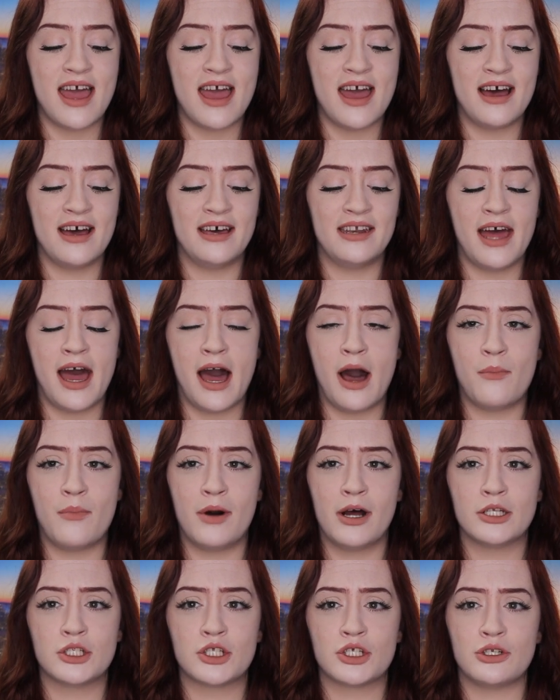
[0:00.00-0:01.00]
and how
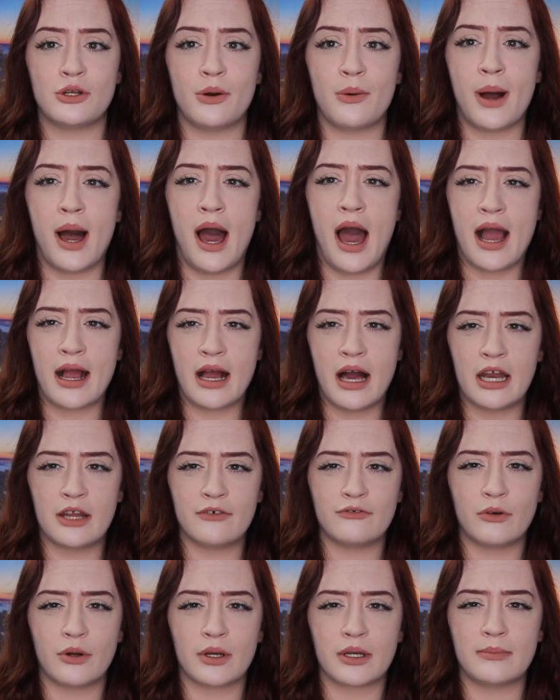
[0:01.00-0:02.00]
much, you know, I got
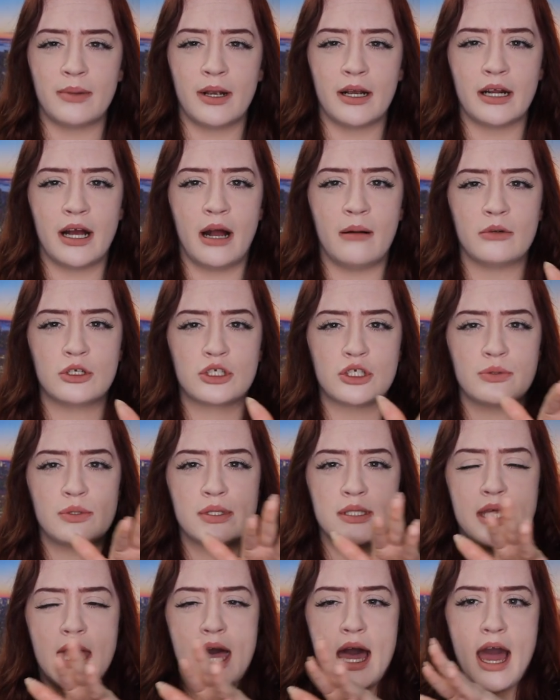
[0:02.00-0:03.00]
it for compared to how much it
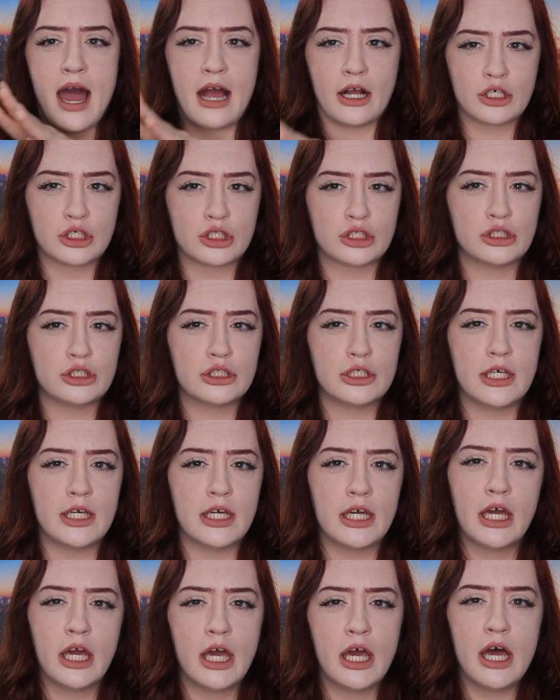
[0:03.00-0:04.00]
was
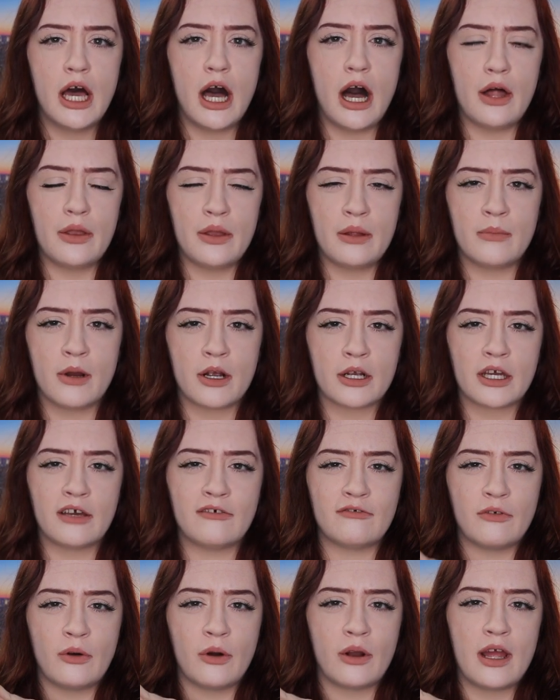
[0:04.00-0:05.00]
actually on the
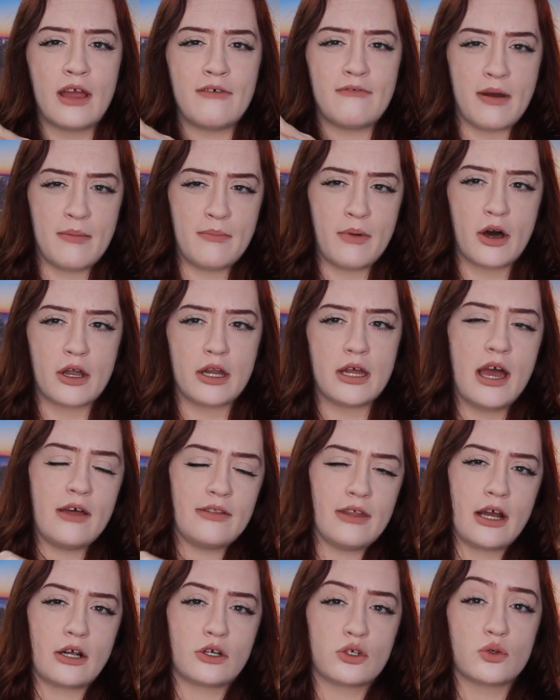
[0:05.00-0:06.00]
market for if I bought it
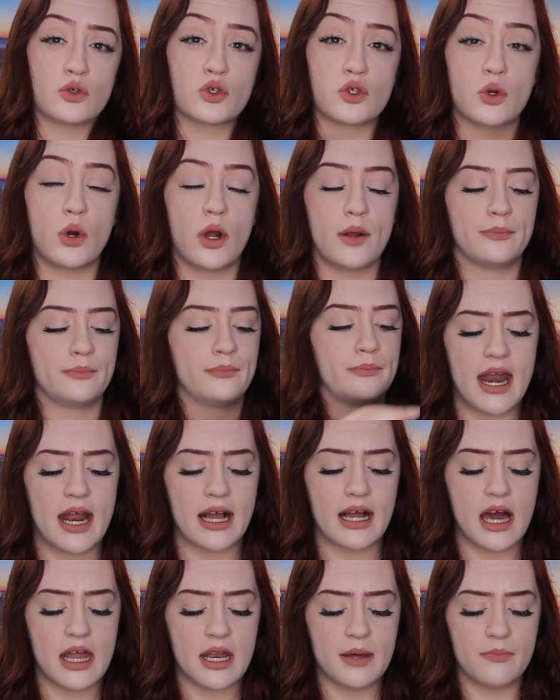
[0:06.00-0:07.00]
at the actual store. And
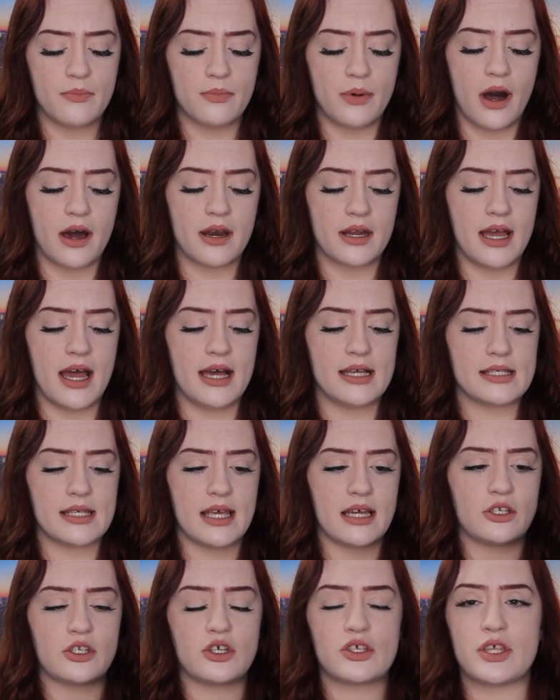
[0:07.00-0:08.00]
I kind of bought it as
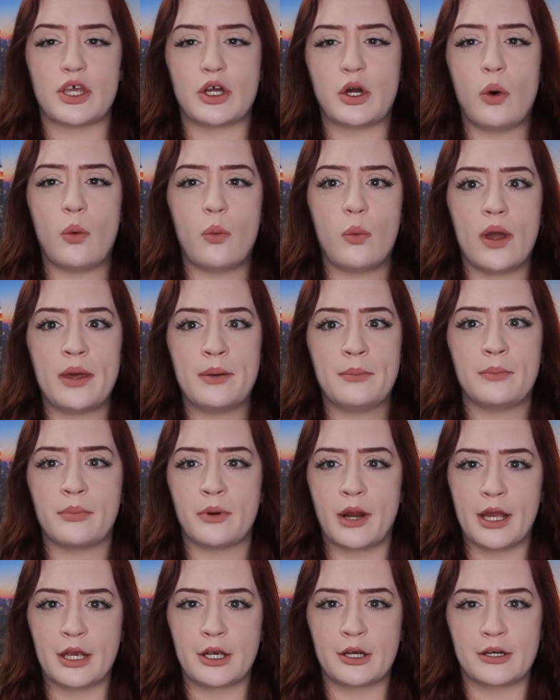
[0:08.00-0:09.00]
like just like a
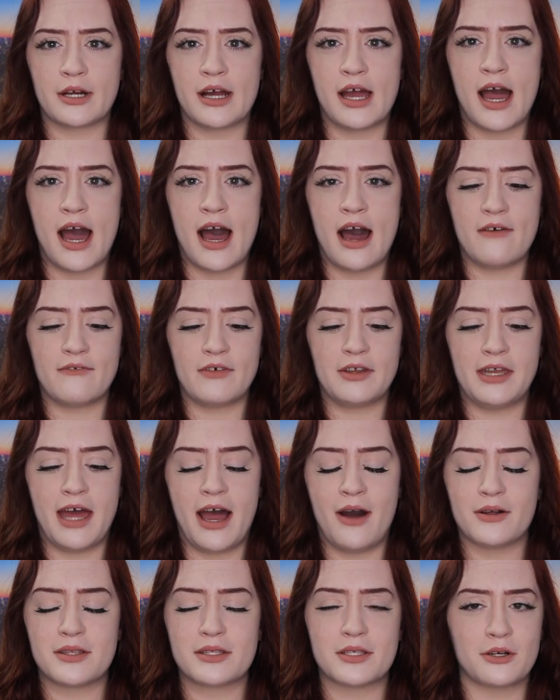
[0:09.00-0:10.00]
windbreaker to have and
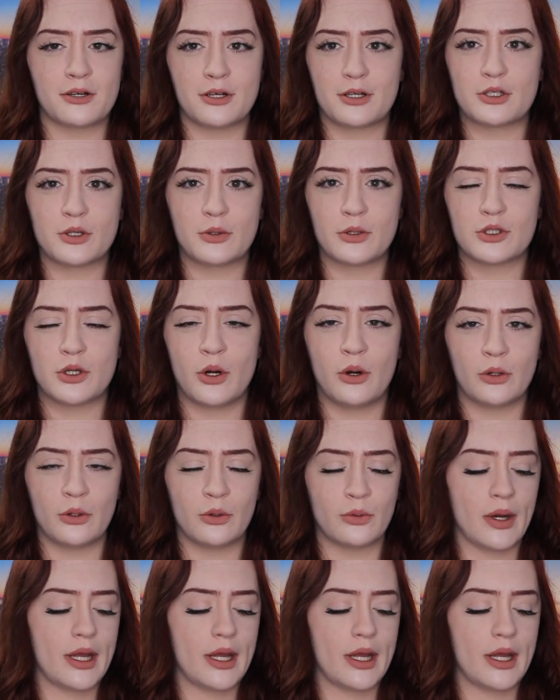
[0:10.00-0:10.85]
now it turned into a total